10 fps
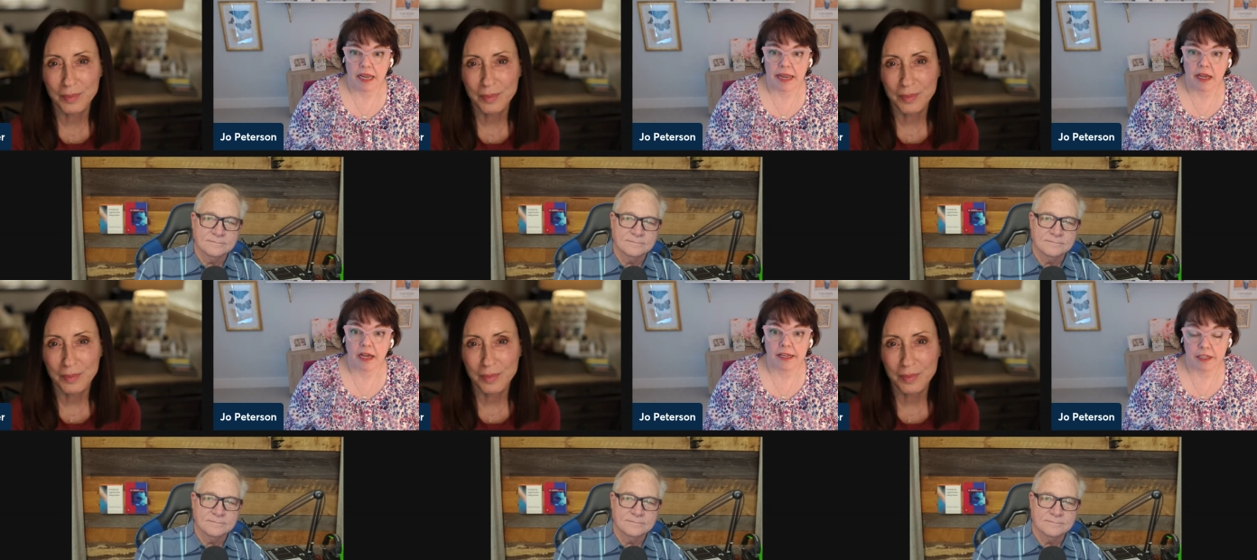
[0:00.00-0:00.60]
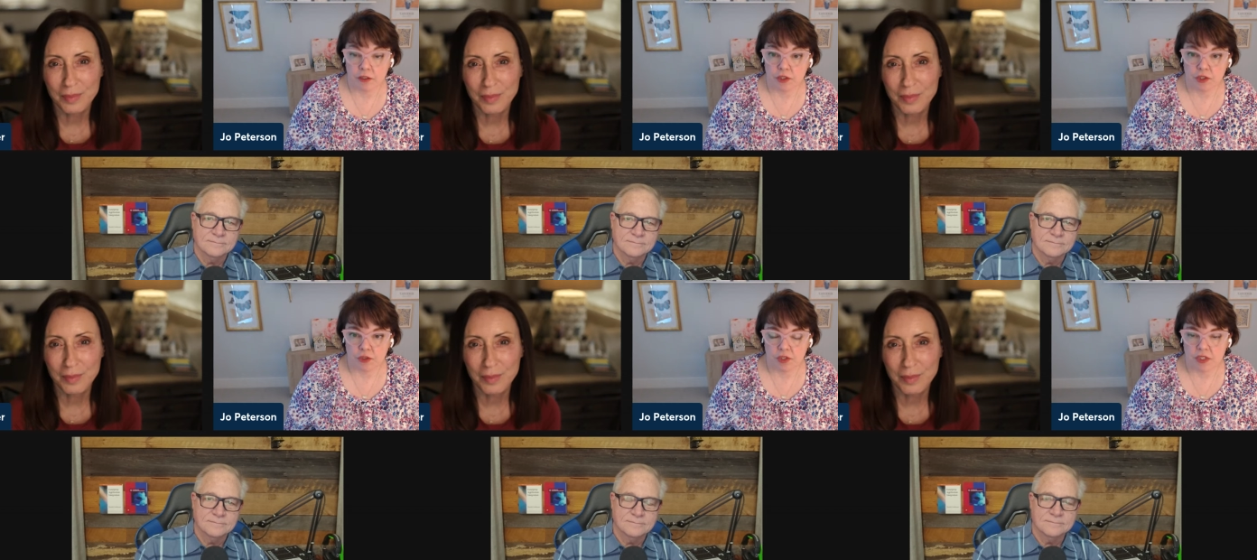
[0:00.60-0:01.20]
Speaker 1: AI
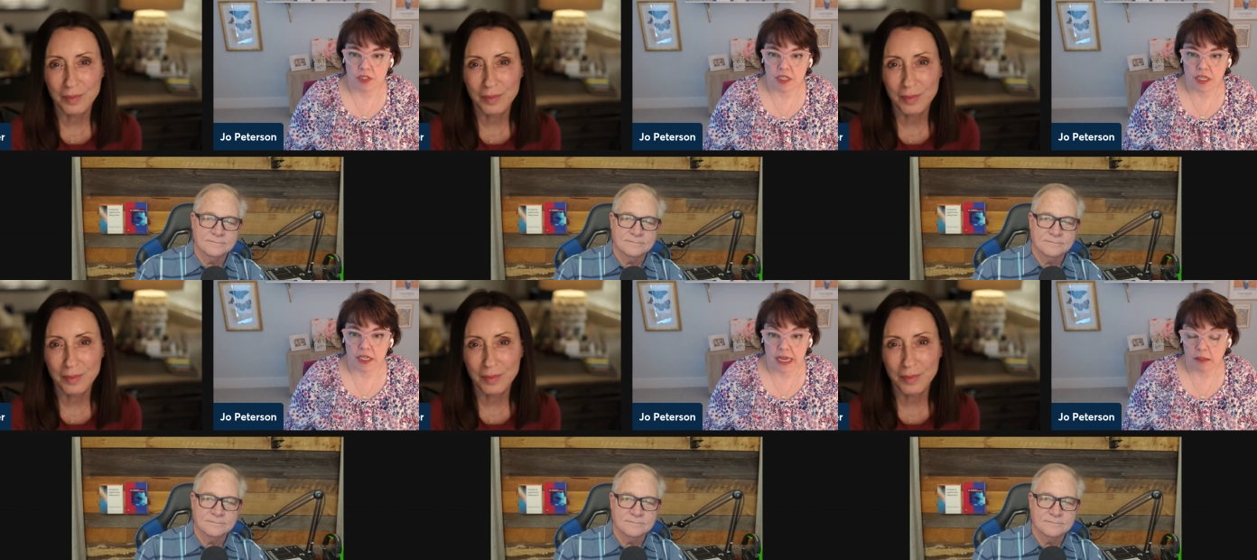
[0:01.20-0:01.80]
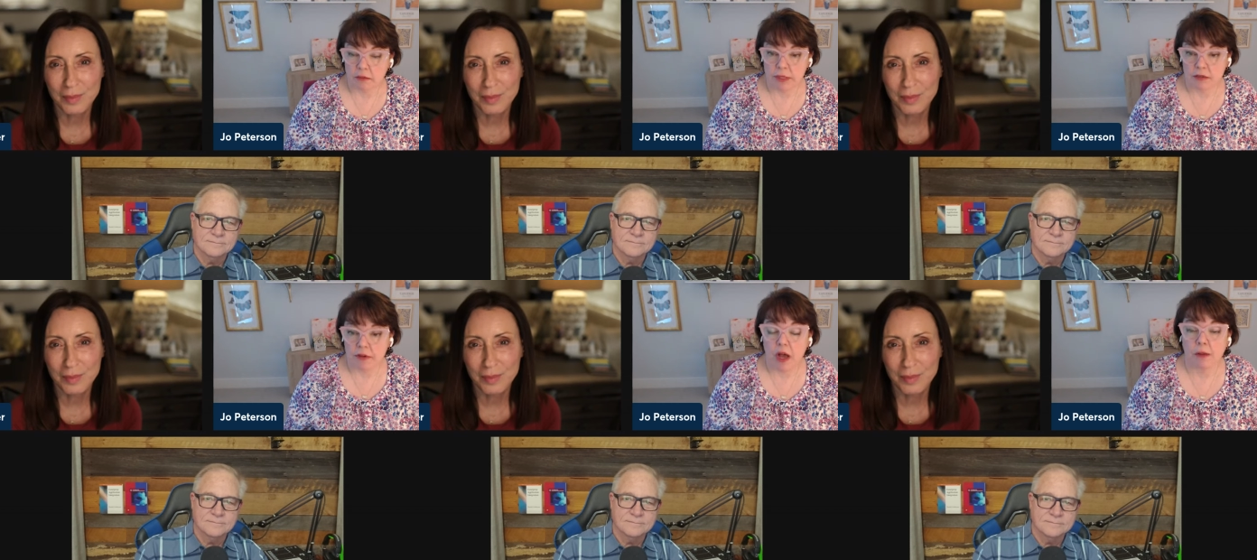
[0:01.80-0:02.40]
introduces the element
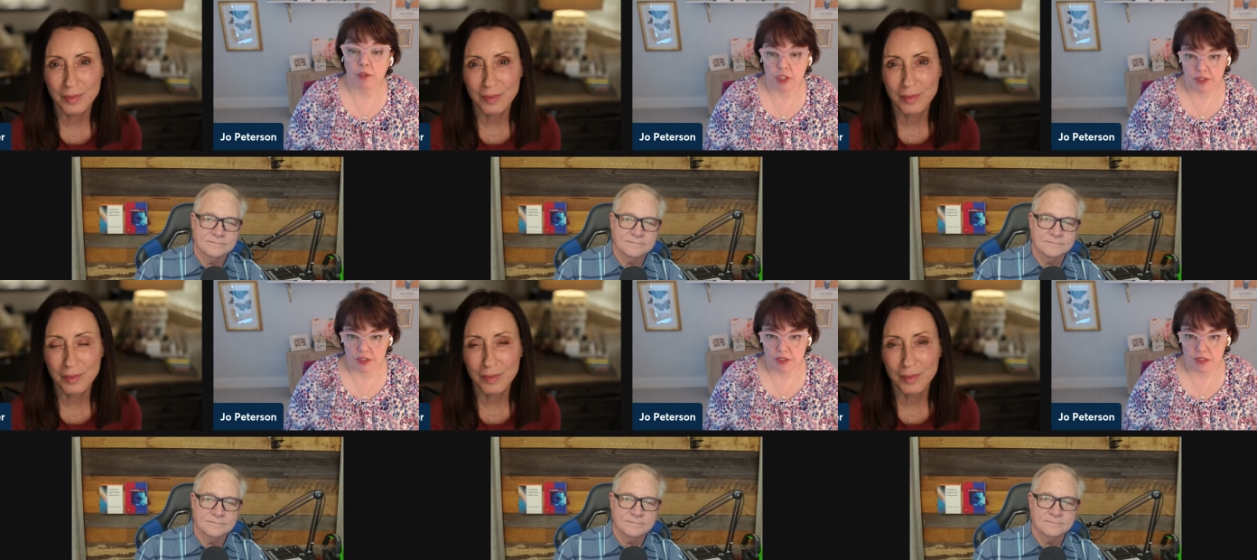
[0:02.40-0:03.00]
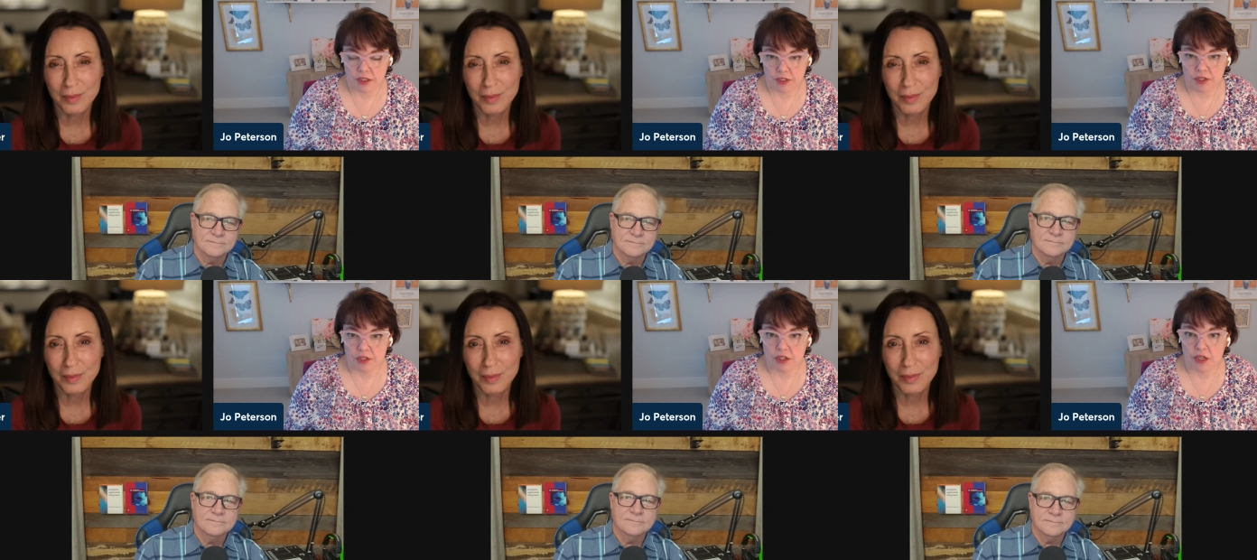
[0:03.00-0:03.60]
of object into
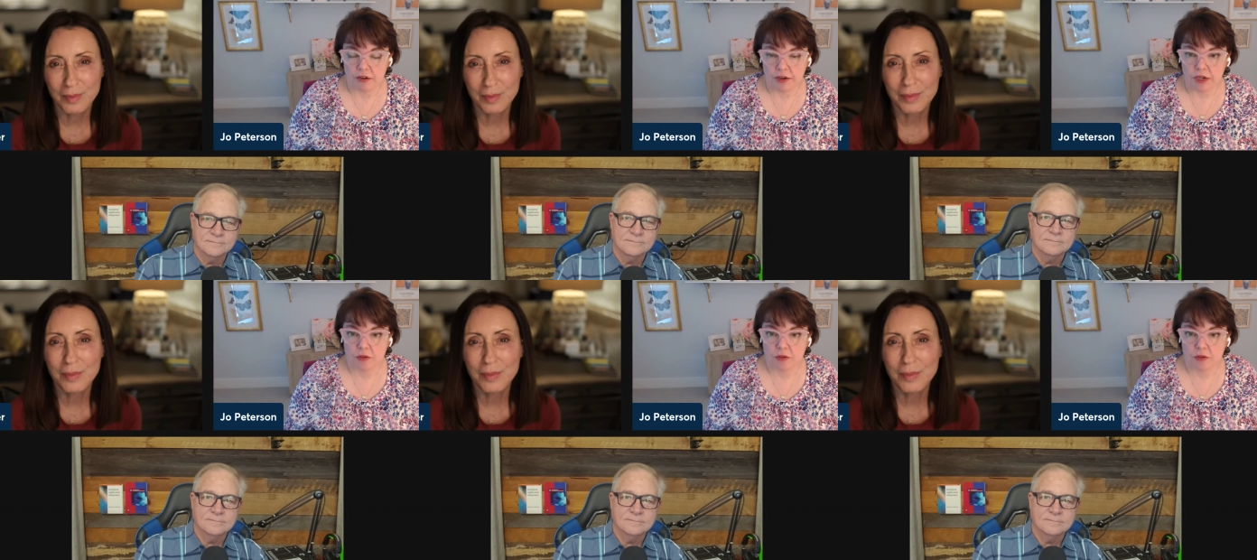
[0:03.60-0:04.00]
the scenario.